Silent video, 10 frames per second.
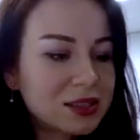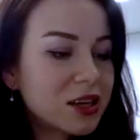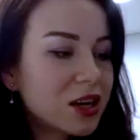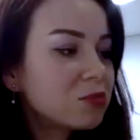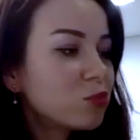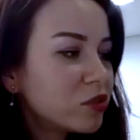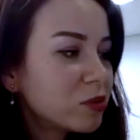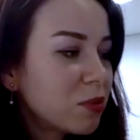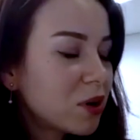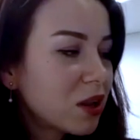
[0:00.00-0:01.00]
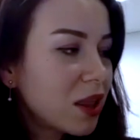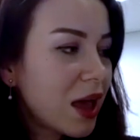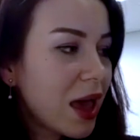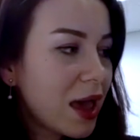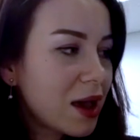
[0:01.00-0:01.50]
they're movable,
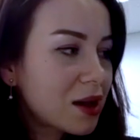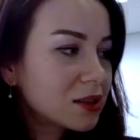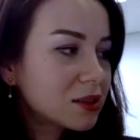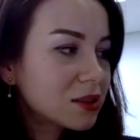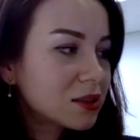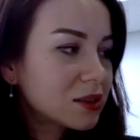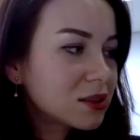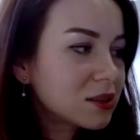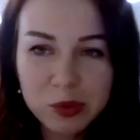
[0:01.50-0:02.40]
and a lot of